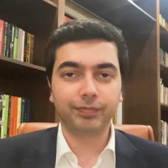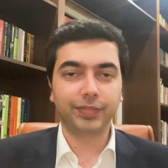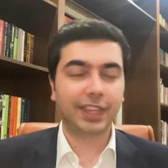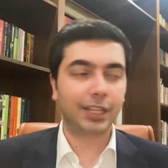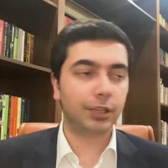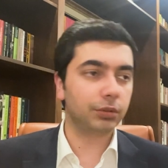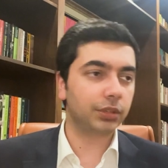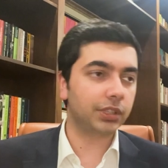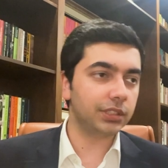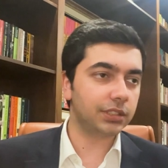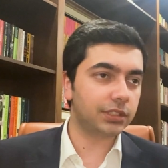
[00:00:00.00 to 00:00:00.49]

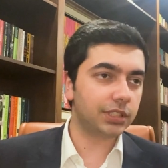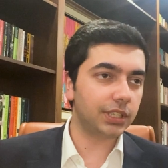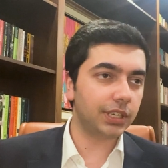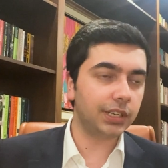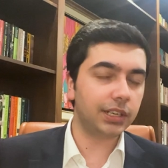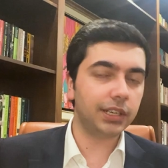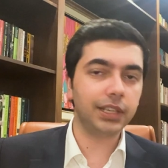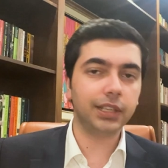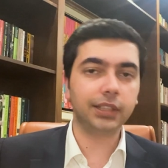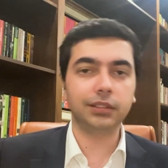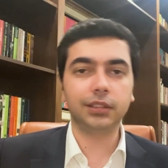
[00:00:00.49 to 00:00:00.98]
So
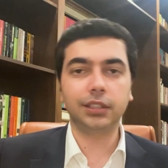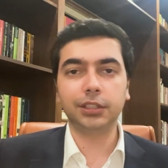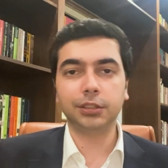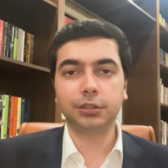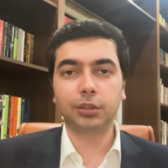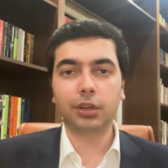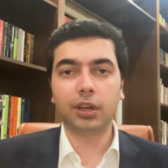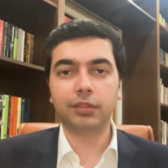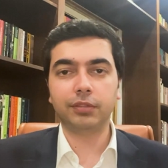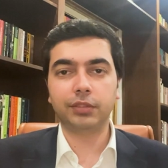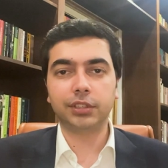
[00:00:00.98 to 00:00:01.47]
considering these
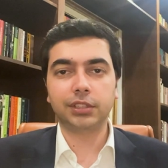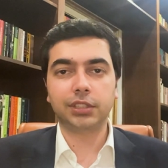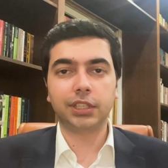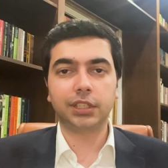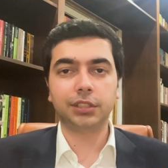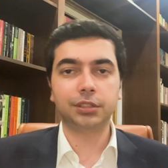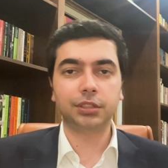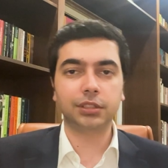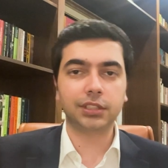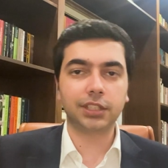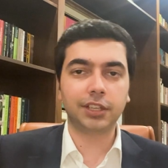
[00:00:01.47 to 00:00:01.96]

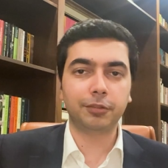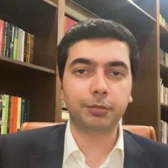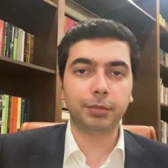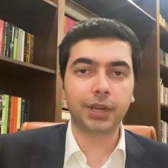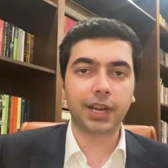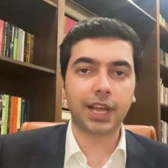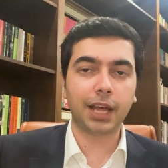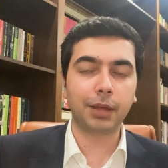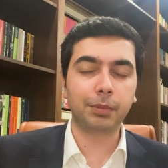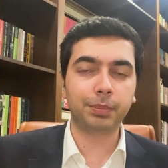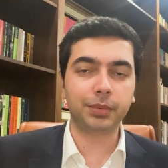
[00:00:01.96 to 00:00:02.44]
conversations have
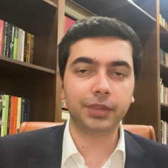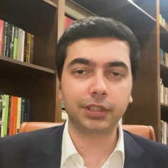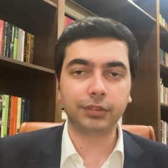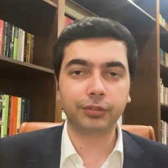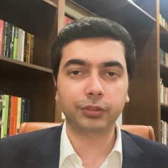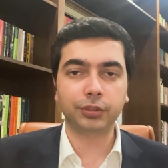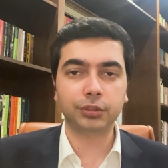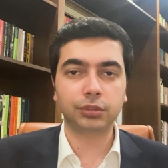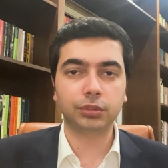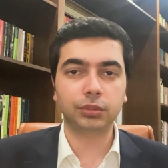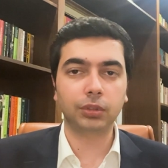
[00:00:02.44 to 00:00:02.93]
been happening
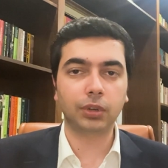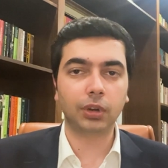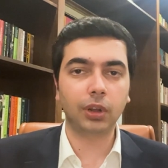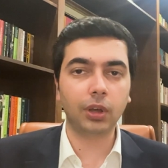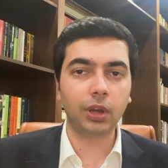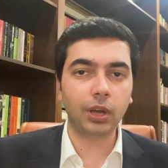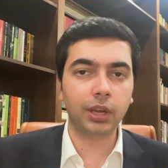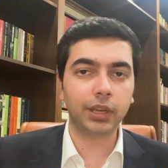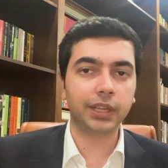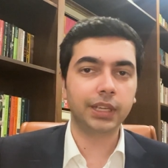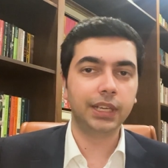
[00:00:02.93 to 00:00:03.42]
for so
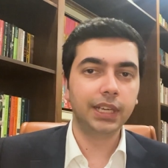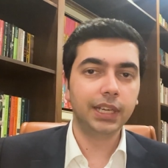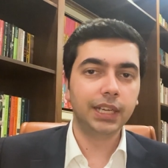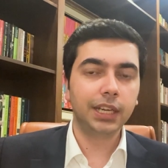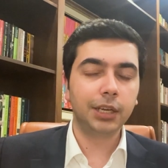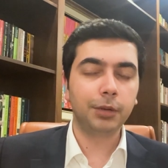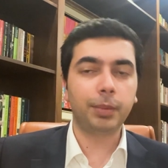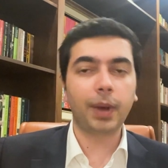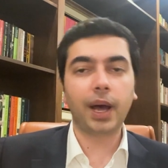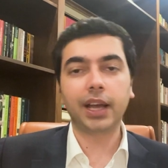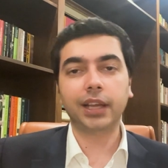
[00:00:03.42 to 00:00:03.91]
long,
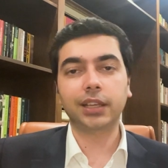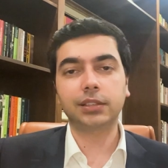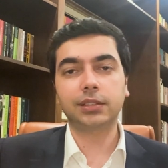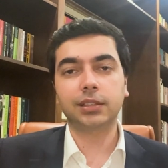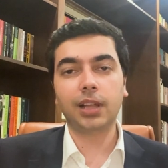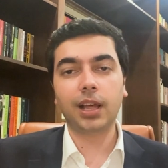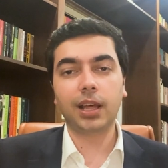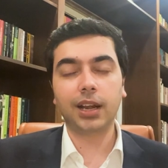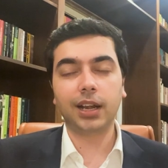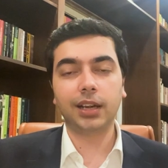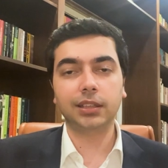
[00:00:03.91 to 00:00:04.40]

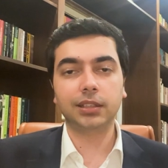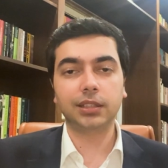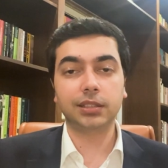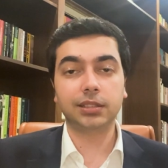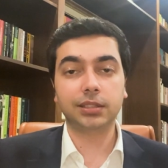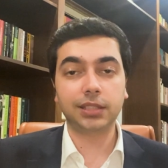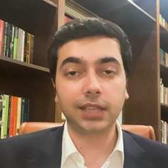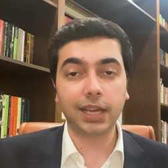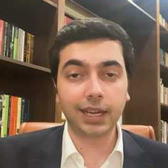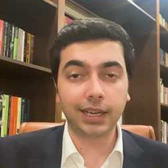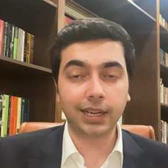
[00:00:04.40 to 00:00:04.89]
Pakistan at the
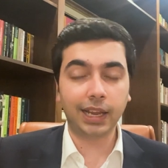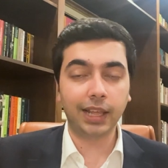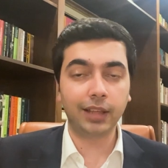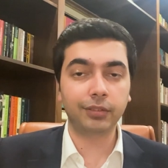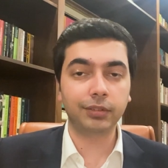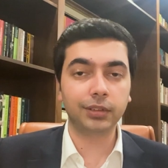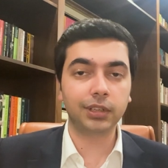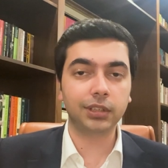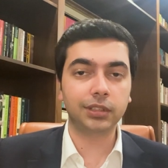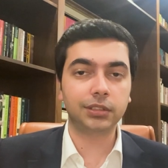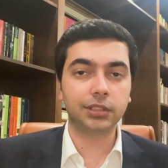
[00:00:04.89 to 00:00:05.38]
state
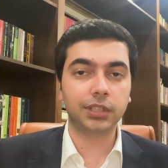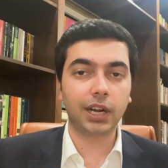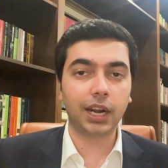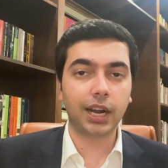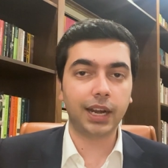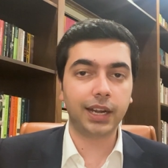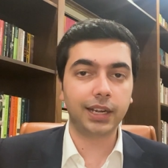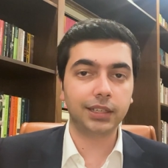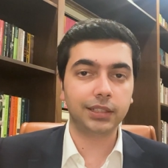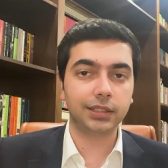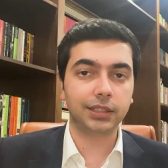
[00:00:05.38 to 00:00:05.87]
level
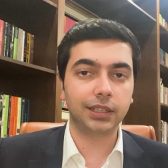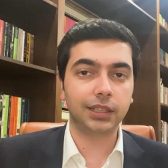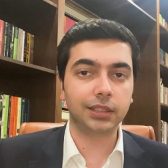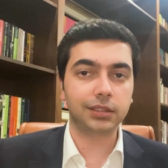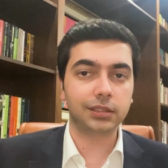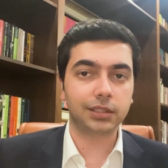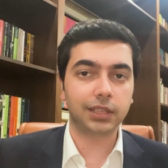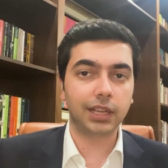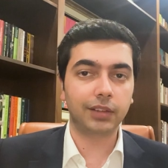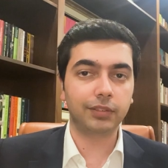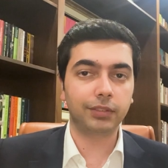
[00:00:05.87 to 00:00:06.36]
tried
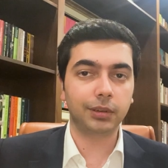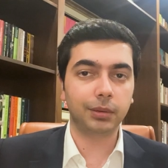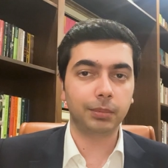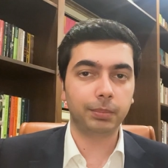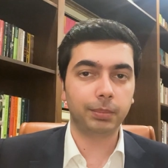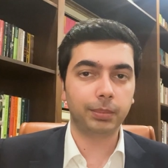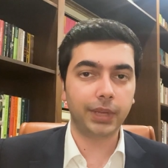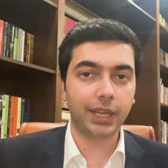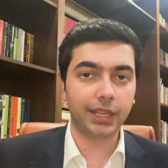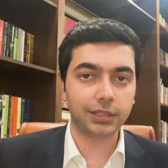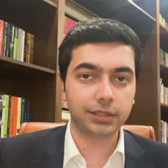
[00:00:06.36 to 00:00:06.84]
its level
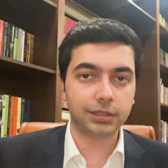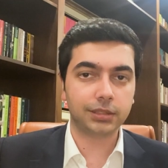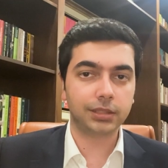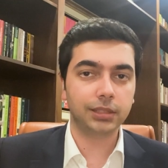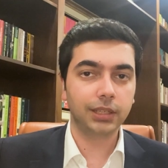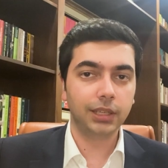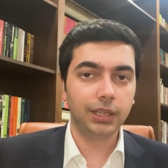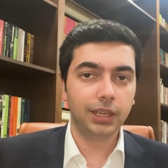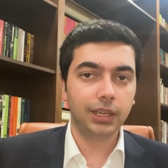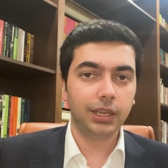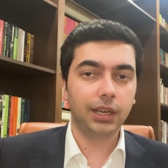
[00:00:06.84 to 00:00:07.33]
best
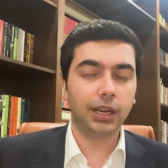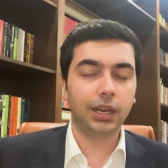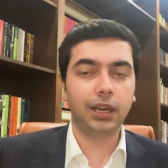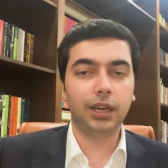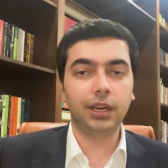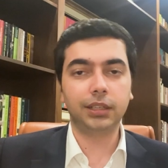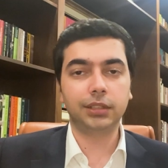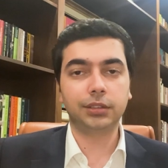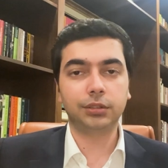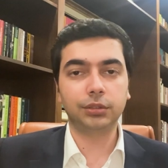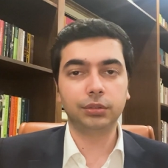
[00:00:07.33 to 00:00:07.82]

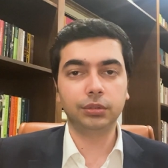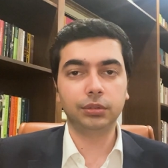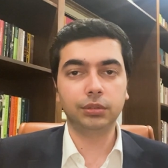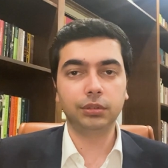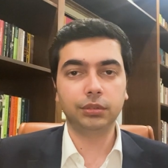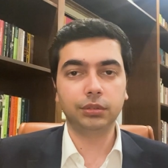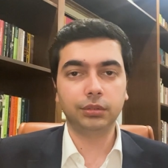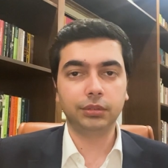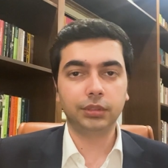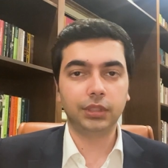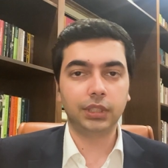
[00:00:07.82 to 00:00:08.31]

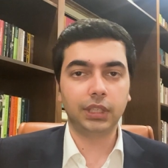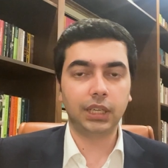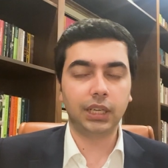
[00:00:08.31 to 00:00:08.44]
to